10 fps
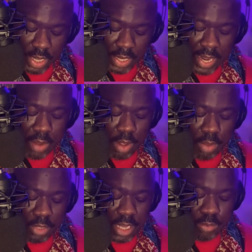Now I
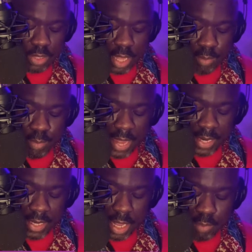played with that matted
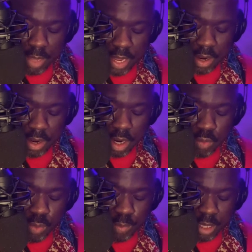nape hair,
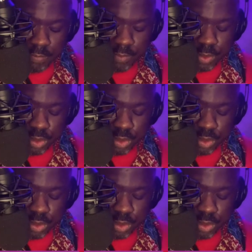ripping a few